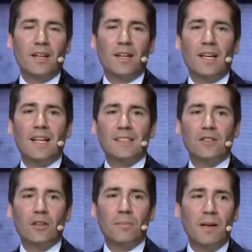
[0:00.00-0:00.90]
it has
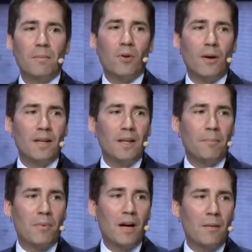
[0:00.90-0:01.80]
not been probably the
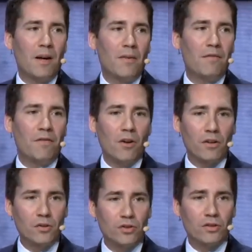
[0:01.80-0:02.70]
primary
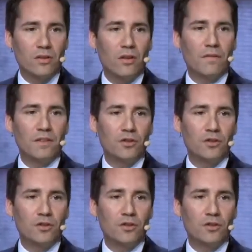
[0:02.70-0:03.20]
focus of